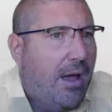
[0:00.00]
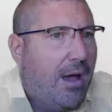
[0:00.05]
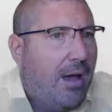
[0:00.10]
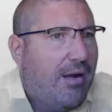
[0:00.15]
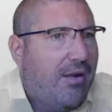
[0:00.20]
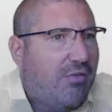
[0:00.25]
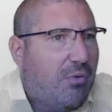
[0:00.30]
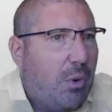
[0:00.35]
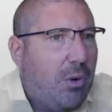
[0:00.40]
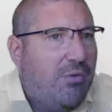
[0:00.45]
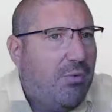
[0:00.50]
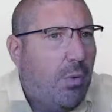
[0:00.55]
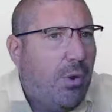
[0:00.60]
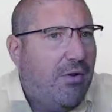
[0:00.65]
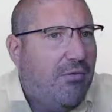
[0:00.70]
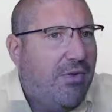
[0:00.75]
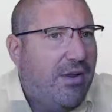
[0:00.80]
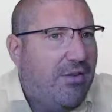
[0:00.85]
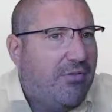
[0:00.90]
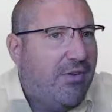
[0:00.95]
And it's
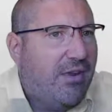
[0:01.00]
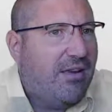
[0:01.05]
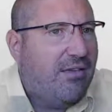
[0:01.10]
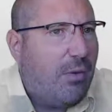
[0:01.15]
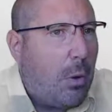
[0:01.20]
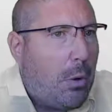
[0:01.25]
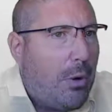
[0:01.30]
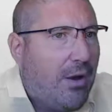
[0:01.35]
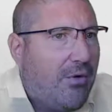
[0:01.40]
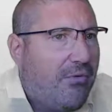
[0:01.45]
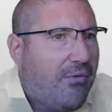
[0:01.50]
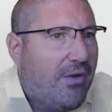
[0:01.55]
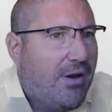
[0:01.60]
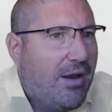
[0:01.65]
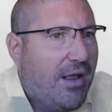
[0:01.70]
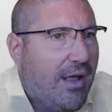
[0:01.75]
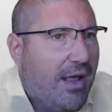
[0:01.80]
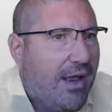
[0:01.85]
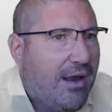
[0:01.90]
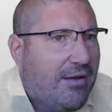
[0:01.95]
one of these things where
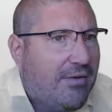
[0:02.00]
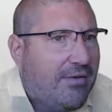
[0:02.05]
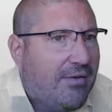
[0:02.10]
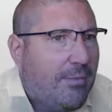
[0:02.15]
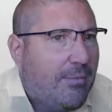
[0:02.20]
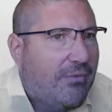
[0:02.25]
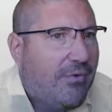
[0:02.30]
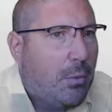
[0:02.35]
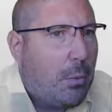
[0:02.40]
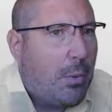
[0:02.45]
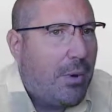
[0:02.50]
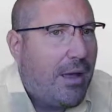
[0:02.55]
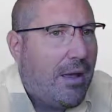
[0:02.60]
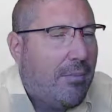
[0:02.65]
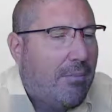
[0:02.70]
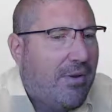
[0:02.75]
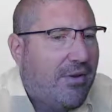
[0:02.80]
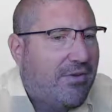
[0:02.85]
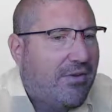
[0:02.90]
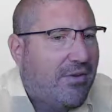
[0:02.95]
often it's something
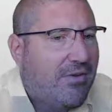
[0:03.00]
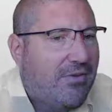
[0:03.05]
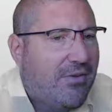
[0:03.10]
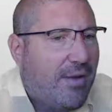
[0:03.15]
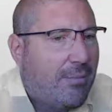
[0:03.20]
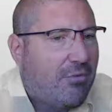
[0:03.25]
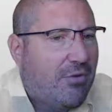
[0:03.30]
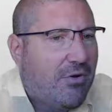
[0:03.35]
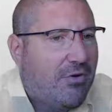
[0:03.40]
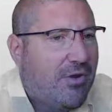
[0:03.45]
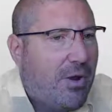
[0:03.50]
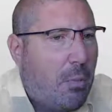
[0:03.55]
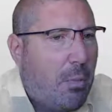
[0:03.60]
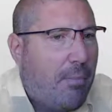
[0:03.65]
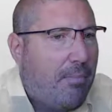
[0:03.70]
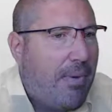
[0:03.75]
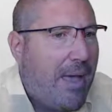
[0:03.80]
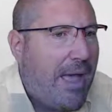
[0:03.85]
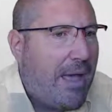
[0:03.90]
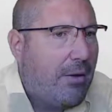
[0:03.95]
where misconception has
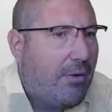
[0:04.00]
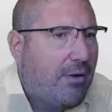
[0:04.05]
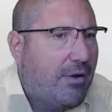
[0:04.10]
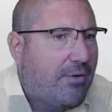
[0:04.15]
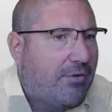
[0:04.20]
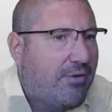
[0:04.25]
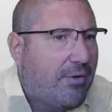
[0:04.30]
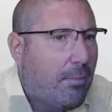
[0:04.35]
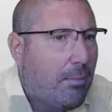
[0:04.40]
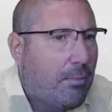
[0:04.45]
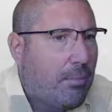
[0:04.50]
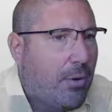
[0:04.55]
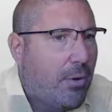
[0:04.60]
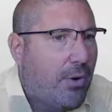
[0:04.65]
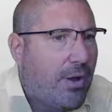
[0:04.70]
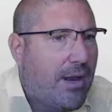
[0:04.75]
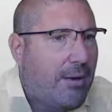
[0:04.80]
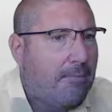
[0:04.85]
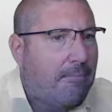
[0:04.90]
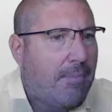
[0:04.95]
come about at some
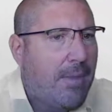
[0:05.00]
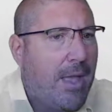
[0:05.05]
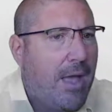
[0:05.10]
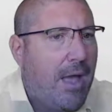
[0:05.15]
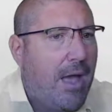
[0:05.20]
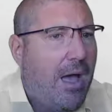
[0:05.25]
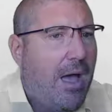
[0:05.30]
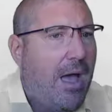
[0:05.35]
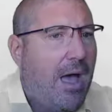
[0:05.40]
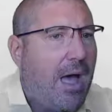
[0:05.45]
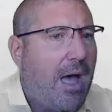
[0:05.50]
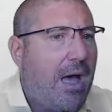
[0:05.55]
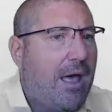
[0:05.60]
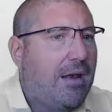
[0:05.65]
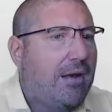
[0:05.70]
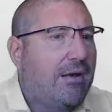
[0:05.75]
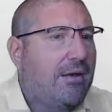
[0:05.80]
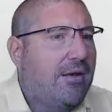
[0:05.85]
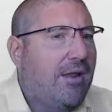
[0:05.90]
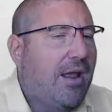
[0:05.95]
point
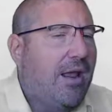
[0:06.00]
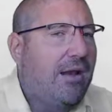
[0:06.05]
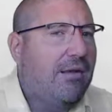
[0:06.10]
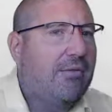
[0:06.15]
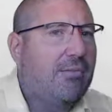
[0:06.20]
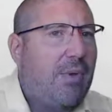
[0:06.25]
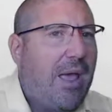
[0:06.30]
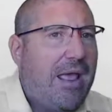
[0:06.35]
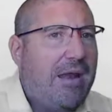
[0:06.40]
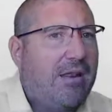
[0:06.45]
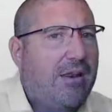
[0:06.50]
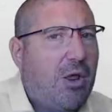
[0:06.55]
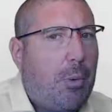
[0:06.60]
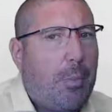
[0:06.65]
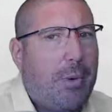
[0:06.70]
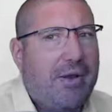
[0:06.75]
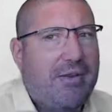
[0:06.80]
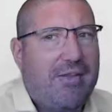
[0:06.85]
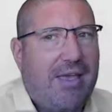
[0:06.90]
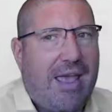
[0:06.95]
and it's ended
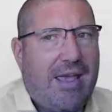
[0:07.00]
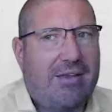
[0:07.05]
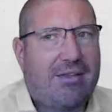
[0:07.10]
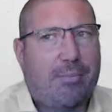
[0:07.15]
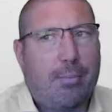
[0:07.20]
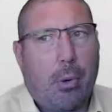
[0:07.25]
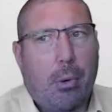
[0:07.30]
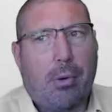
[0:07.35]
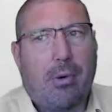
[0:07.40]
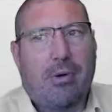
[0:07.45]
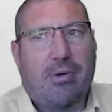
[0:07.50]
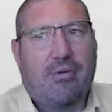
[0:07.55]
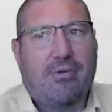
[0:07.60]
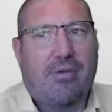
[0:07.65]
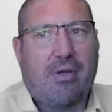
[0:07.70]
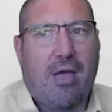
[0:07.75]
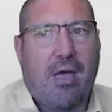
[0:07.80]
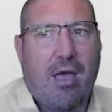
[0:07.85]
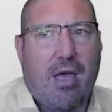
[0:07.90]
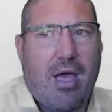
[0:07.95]
up in
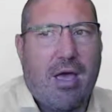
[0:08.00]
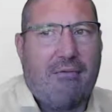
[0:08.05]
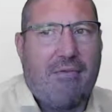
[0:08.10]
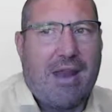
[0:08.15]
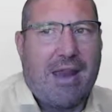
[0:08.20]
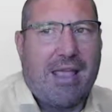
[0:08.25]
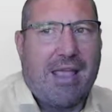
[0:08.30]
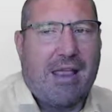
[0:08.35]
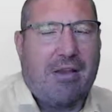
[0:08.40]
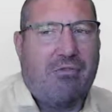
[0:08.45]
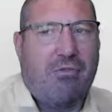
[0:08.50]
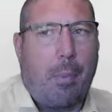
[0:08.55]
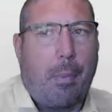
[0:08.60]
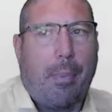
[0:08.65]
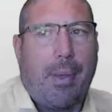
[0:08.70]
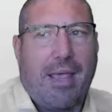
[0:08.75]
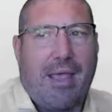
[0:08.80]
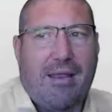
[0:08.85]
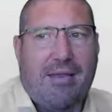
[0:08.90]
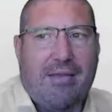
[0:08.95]
textbooks and then it gets
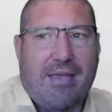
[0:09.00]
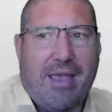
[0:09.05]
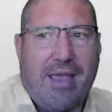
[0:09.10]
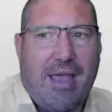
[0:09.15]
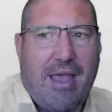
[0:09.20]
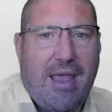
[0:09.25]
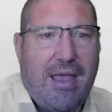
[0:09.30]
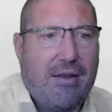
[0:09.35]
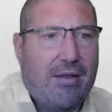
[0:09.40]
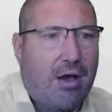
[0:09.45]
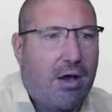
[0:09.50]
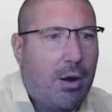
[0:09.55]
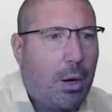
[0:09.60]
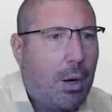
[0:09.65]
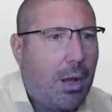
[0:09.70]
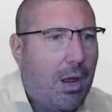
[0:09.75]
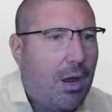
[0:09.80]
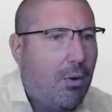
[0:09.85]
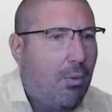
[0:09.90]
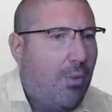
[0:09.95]
repeated
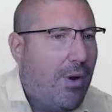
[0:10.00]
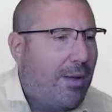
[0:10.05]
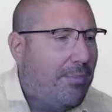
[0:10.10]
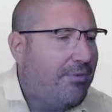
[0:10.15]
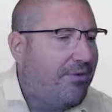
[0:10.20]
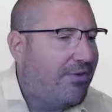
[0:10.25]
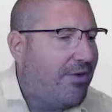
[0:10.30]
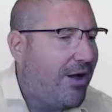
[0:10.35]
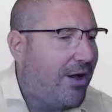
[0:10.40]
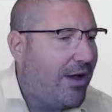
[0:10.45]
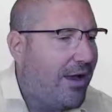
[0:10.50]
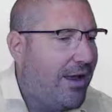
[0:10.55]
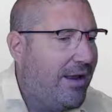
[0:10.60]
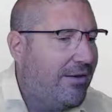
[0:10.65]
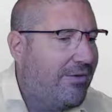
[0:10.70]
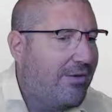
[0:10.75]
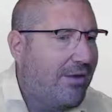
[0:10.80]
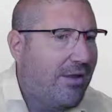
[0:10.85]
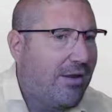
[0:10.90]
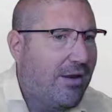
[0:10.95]
on
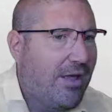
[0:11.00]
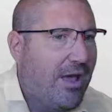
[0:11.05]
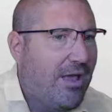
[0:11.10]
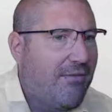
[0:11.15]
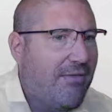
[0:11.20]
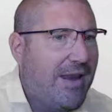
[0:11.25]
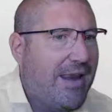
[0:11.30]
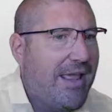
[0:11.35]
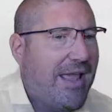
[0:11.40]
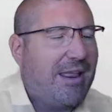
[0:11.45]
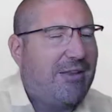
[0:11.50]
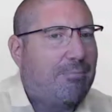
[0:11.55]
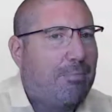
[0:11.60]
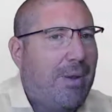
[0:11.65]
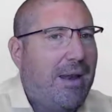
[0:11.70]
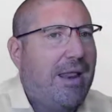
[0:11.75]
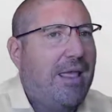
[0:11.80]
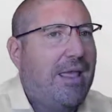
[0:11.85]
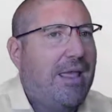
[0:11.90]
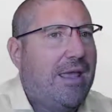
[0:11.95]
websites and then it gets
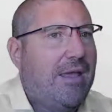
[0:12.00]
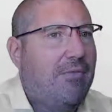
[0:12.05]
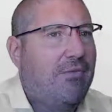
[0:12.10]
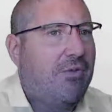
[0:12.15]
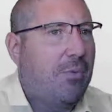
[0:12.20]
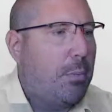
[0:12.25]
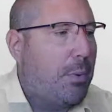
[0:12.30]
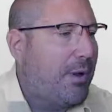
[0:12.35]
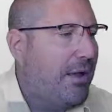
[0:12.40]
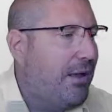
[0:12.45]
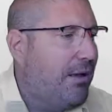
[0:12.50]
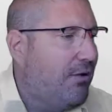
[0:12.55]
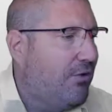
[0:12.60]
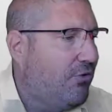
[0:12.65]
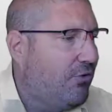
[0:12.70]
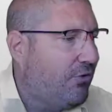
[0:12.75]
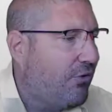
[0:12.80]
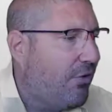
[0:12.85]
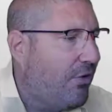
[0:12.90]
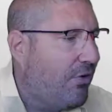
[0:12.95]
believed to
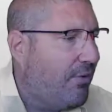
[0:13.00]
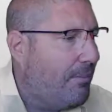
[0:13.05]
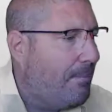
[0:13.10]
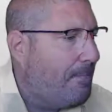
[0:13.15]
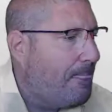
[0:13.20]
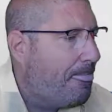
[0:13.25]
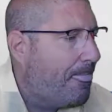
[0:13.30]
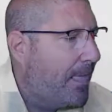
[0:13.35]
be true.